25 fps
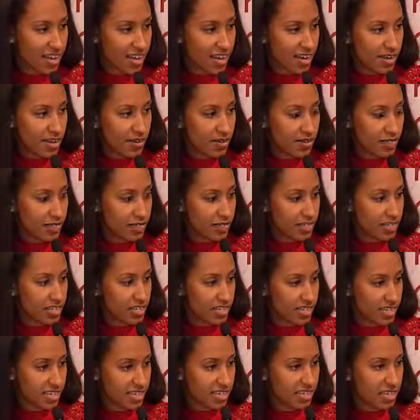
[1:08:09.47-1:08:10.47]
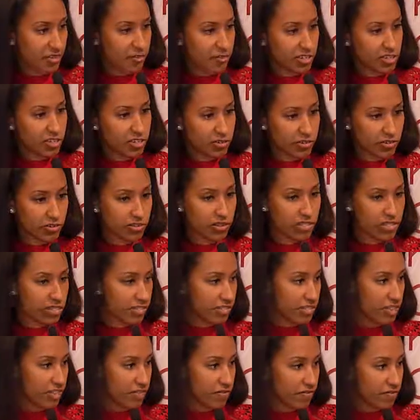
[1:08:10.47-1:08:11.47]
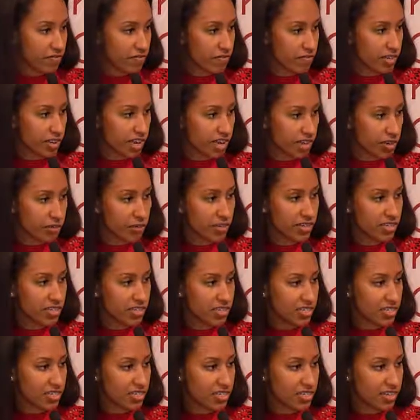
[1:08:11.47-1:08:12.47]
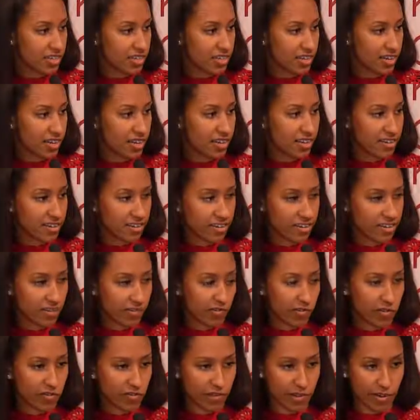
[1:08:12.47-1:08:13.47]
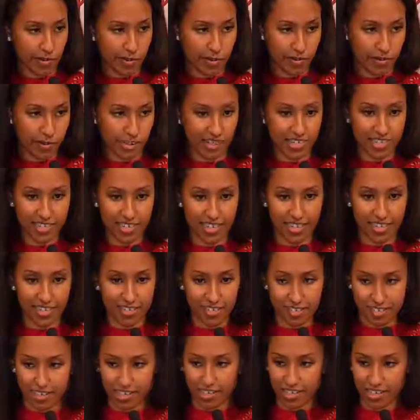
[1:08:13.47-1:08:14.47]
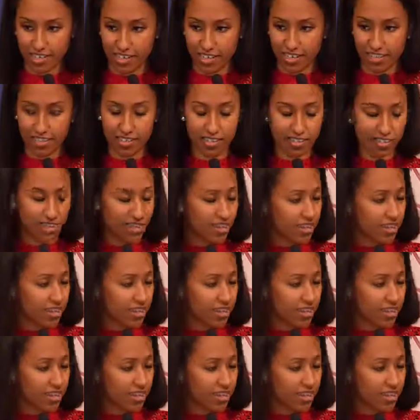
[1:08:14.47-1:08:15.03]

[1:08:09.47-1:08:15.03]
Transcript: to see that we do still have language and we very much are still here,